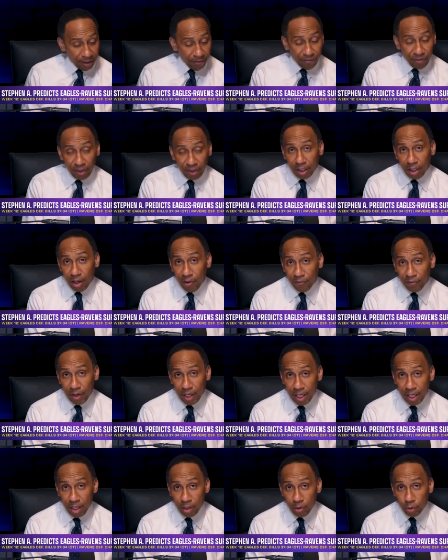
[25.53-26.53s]
the
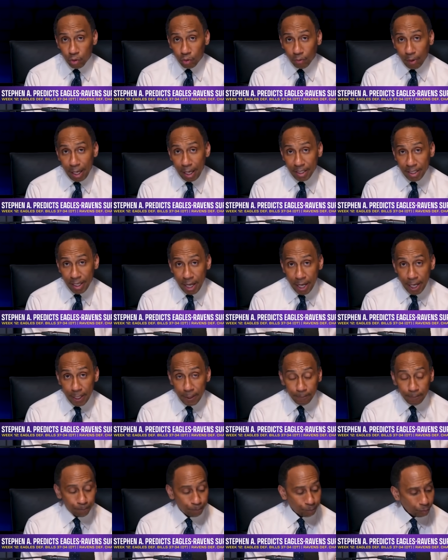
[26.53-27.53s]
Philadelphia Eagles right
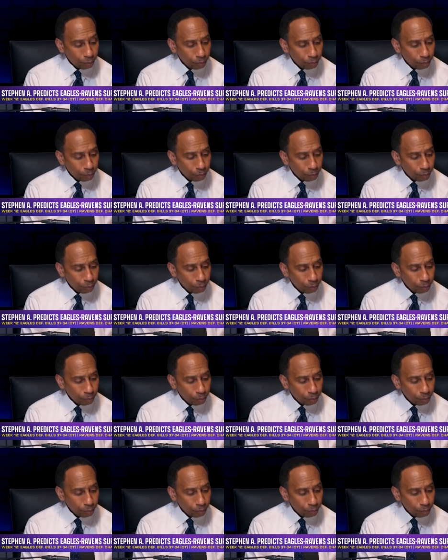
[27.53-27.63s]
now,